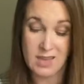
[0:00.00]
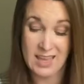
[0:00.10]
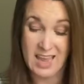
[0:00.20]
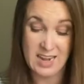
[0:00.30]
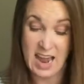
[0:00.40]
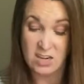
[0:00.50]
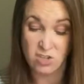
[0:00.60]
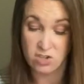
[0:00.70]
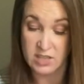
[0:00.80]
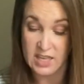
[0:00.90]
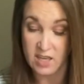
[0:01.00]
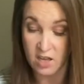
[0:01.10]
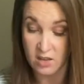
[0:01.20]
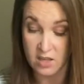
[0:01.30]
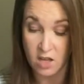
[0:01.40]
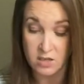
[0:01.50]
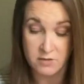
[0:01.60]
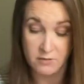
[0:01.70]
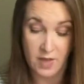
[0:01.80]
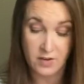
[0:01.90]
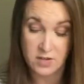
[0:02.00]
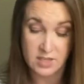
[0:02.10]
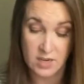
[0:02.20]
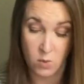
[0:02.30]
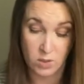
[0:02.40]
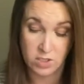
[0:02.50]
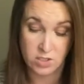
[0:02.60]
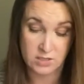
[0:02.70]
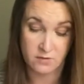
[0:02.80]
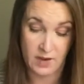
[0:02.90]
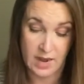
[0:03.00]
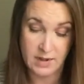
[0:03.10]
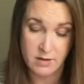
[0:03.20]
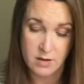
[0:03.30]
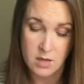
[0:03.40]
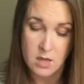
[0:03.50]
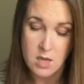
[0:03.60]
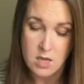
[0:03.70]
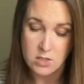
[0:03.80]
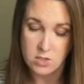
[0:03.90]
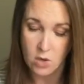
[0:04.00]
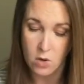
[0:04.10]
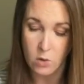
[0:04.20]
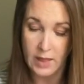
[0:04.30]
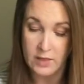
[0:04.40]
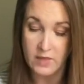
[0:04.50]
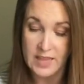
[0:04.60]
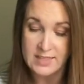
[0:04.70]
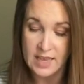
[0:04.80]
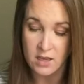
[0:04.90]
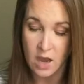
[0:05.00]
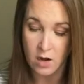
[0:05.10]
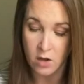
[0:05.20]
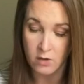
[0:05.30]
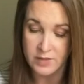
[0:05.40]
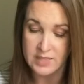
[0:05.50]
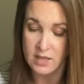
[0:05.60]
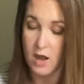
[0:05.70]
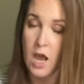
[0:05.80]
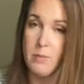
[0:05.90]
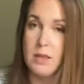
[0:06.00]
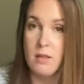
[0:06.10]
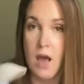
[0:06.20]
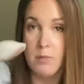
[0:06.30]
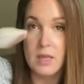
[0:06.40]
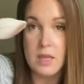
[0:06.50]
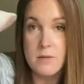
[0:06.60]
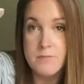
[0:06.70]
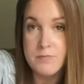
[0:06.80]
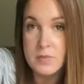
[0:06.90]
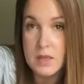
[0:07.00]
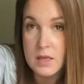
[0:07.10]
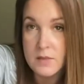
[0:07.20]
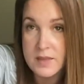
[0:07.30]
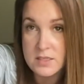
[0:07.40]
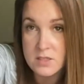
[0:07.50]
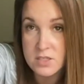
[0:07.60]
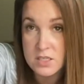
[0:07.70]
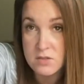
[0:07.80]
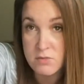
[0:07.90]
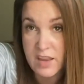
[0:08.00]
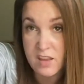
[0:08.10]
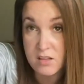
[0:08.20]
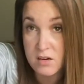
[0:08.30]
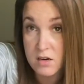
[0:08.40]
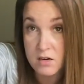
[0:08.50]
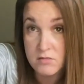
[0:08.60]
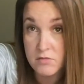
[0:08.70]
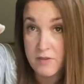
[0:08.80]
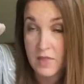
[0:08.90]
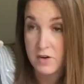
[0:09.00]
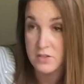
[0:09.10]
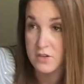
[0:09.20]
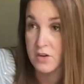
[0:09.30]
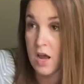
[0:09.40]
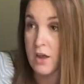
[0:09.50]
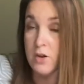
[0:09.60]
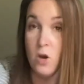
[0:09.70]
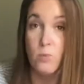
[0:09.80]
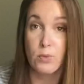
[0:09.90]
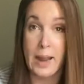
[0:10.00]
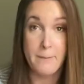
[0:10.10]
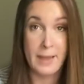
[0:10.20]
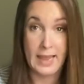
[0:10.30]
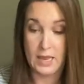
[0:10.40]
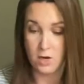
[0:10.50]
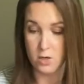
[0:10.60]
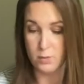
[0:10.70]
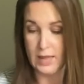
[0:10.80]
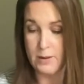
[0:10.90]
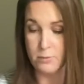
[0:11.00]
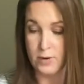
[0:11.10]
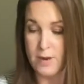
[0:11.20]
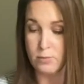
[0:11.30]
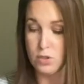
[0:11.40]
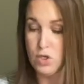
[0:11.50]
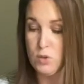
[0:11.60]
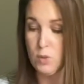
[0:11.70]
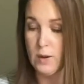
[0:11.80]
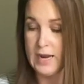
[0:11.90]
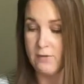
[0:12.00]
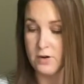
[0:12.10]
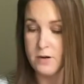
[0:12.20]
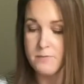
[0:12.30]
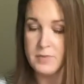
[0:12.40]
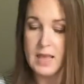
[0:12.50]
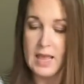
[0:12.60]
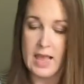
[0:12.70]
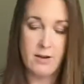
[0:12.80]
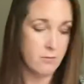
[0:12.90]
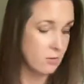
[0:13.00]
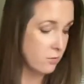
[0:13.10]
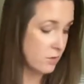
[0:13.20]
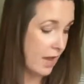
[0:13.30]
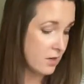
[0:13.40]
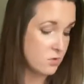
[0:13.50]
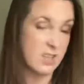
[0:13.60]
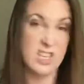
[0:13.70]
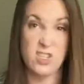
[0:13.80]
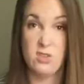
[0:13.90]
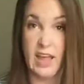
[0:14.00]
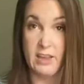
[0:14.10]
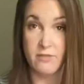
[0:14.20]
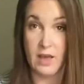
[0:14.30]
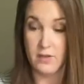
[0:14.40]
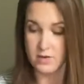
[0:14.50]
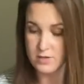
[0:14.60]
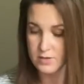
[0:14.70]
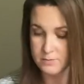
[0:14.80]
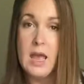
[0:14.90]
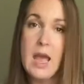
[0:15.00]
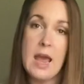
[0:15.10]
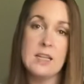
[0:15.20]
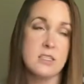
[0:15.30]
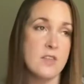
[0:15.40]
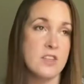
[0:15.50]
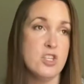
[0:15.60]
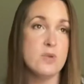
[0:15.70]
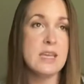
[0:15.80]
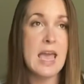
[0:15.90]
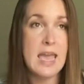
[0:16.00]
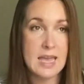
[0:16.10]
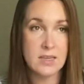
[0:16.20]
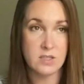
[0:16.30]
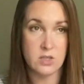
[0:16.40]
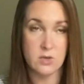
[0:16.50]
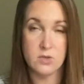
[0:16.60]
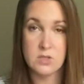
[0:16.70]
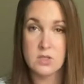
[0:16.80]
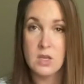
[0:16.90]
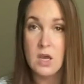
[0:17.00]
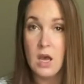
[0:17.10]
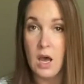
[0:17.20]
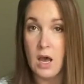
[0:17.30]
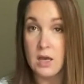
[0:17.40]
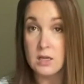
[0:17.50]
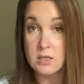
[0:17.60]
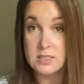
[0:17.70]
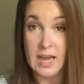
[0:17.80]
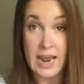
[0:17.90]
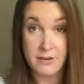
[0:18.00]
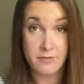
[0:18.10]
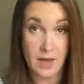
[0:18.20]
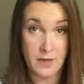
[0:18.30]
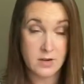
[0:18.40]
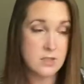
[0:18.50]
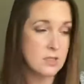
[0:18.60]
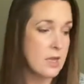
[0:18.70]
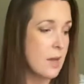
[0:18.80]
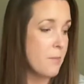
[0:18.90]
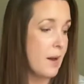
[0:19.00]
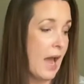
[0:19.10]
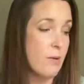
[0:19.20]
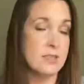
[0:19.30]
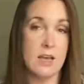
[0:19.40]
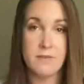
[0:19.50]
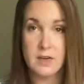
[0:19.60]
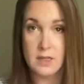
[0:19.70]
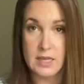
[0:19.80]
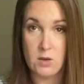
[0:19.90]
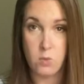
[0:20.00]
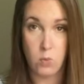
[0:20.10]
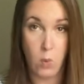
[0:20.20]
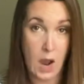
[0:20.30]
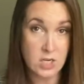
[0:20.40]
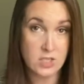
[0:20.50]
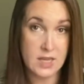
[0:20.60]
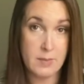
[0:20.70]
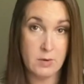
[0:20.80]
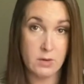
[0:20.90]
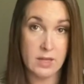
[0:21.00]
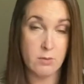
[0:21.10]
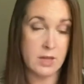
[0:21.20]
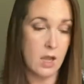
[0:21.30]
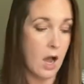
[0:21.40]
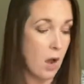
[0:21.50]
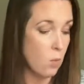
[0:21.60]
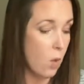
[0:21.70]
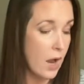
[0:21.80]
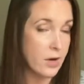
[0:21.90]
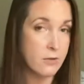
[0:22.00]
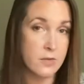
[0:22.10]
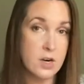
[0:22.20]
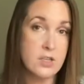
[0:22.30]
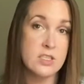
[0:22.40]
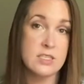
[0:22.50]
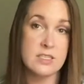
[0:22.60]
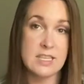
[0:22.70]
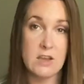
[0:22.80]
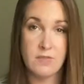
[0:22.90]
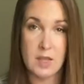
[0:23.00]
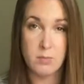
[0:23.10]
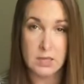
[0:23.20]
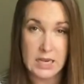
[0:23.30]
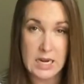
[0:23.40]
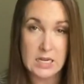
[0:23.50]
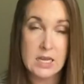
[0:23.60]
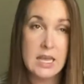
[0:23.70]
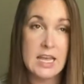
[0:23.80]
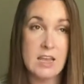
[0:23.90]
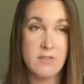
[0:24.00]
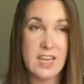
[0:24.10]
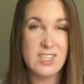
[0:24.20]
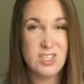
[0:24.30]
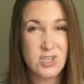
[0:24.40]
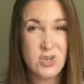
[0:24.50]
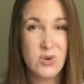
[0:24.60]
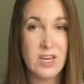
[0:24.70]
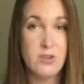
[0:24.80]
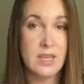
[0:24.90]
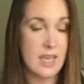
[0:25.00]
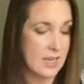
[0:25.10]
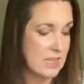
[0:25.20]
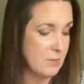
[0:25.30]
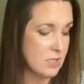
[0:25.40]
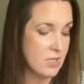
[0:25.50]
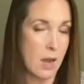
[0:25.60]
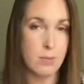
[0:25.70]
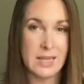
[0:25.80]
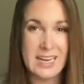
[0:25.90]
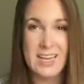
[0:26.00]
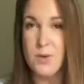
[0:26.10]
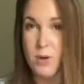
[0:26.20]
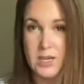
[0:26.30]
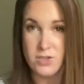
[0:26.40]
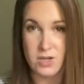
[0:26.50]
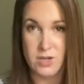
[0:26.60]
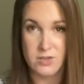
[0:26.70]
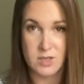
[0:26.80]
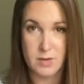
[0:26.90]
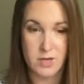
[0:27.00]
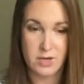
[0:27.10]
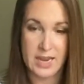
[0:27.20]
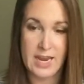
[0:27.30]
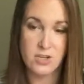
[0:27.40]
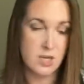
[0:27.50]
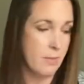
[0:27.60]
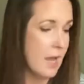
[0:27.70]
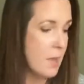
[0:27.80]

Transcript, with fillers: get naturally co colored feathers and it works just fine. So like these, I got all these at Hobby Lobby. These are just regular feathers. They're not, you know, bright pink or bright, bright blue or whatever. And gliders really do like feathers. And it's not that you can't use uh, dyed feathers, but I would definitely wash them in really, really hot water first, see if they bleed. If they do and you can't get them to stop bleeding, you probably shouldn't use them in your cage, in my